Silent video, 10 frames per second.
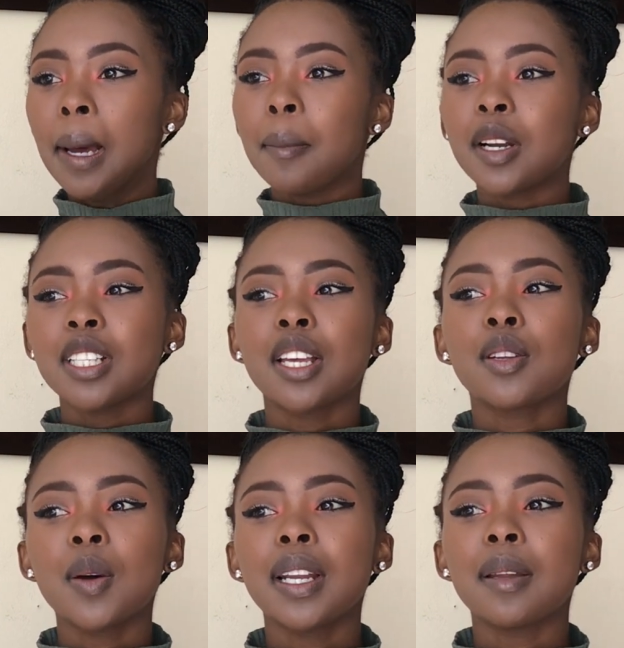But I was like, you
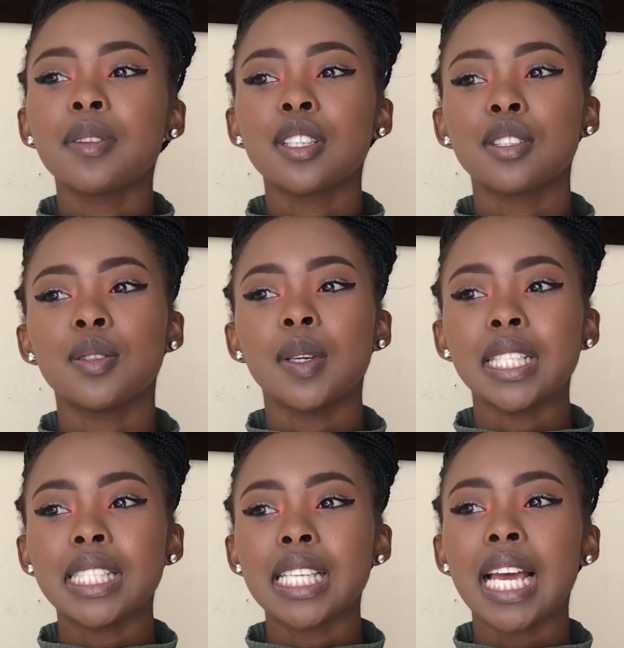know what, let me just do
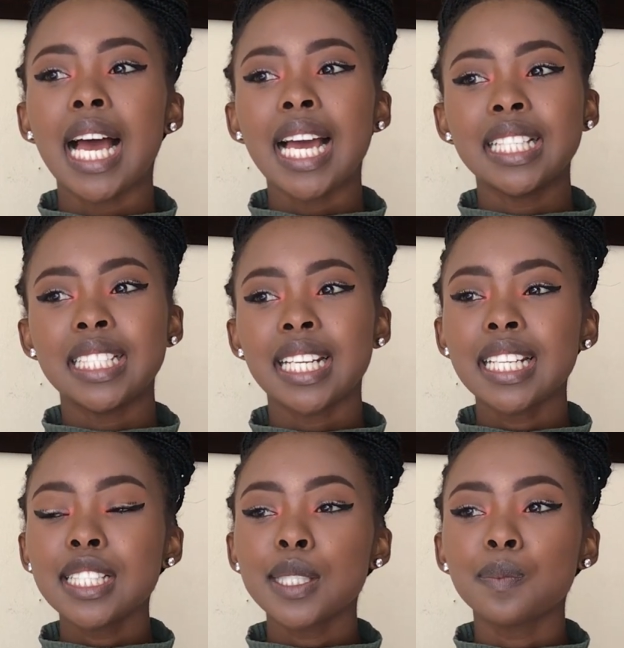it. I did
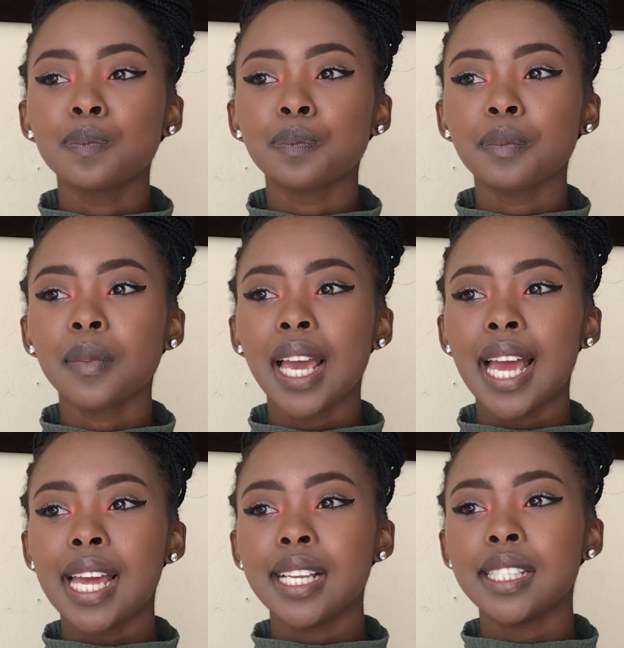it,
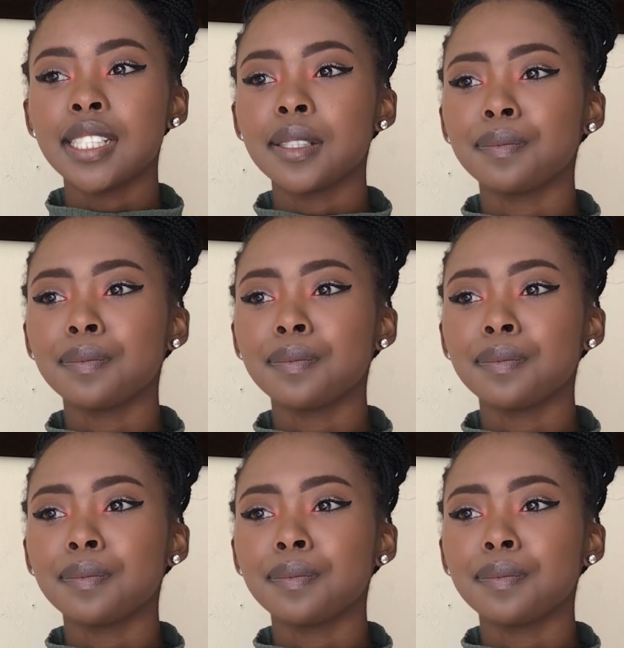and